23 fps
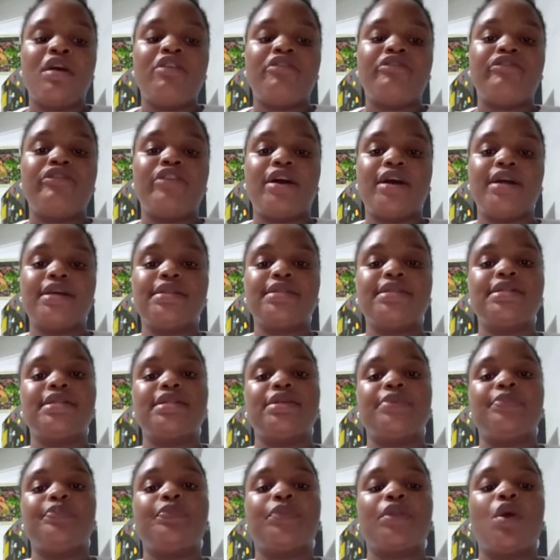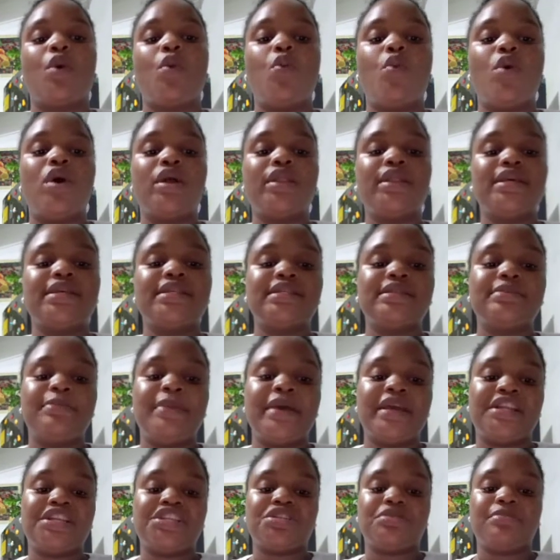Firstly, what is
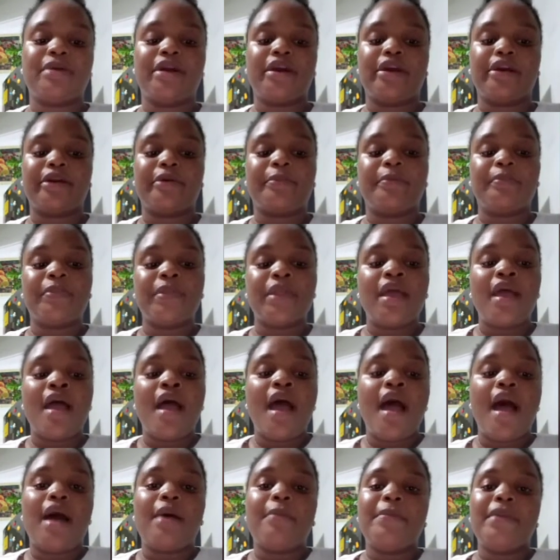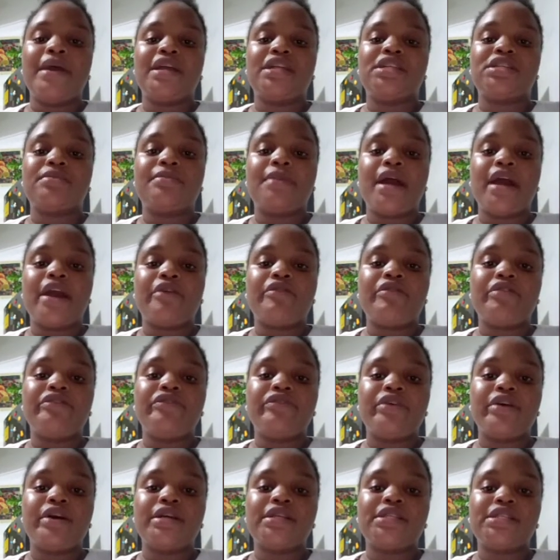benchmark? A benchmark
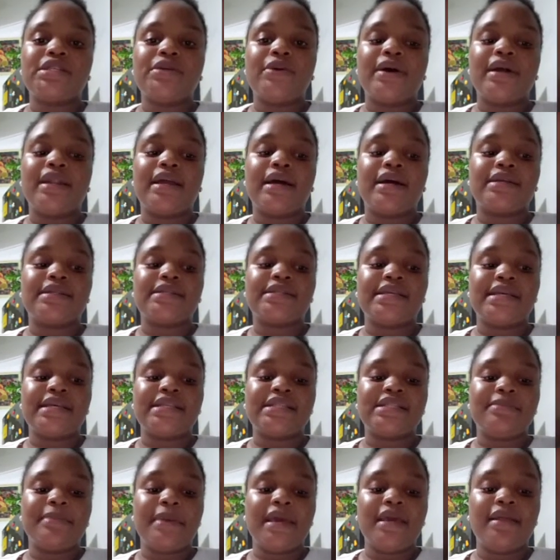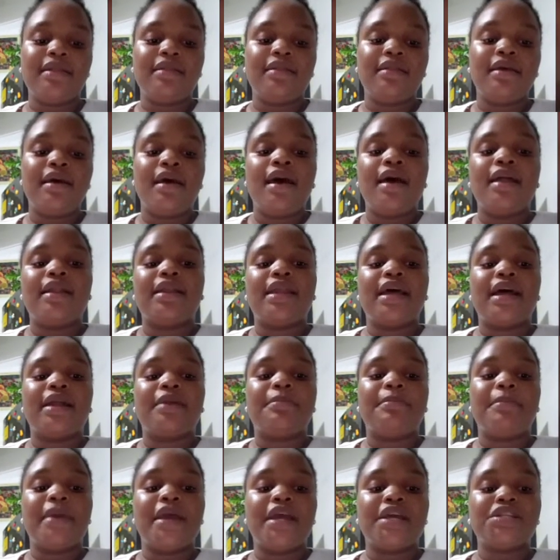refers to an assessment that
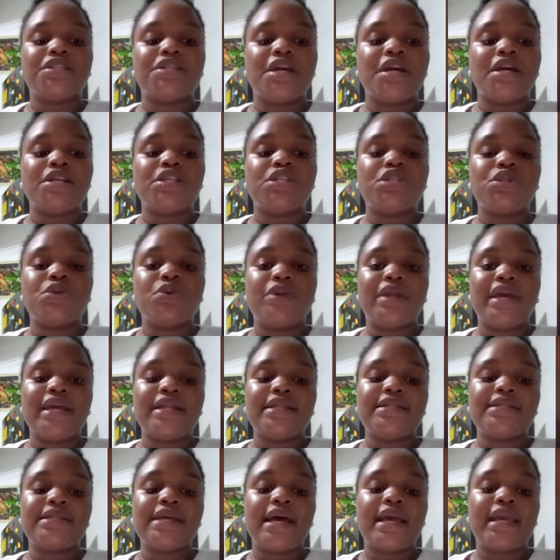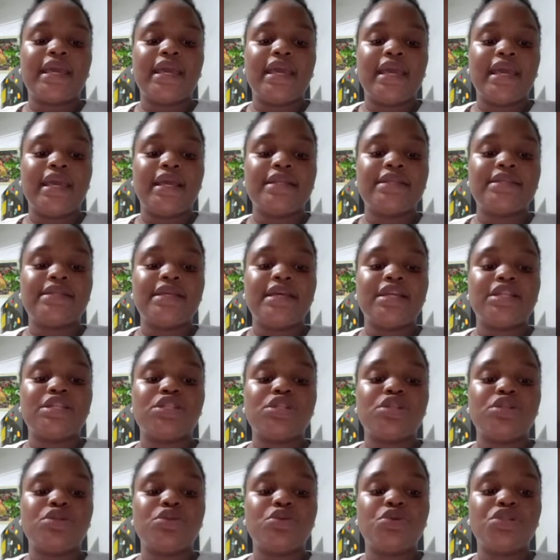measures students against
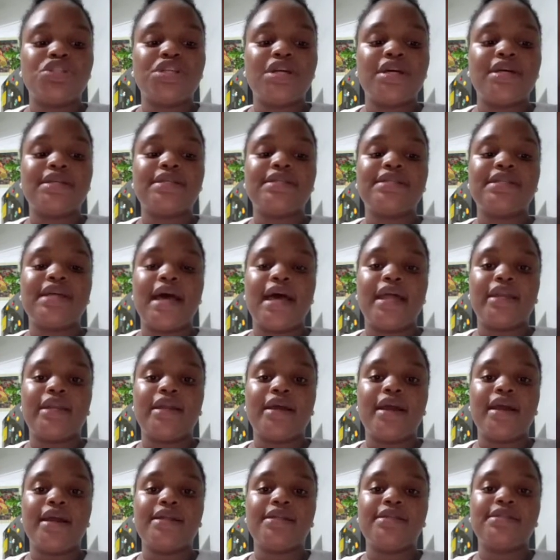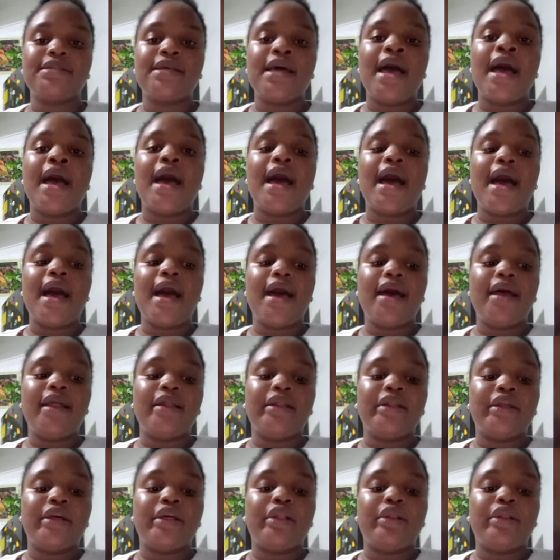institutional standards
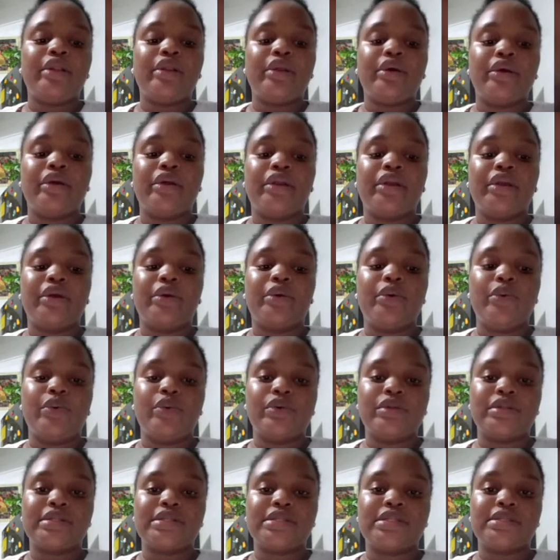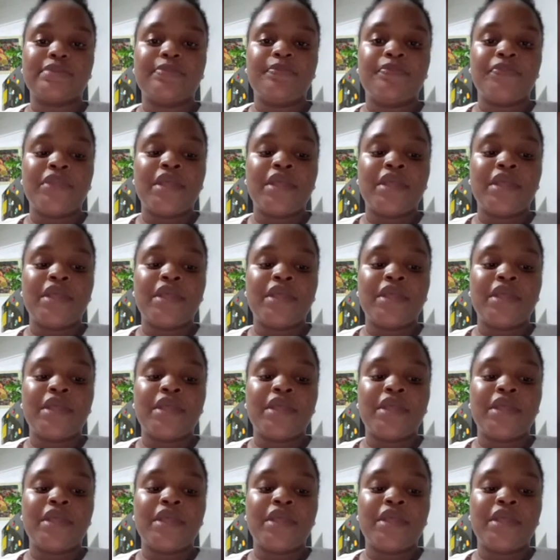and learning goals.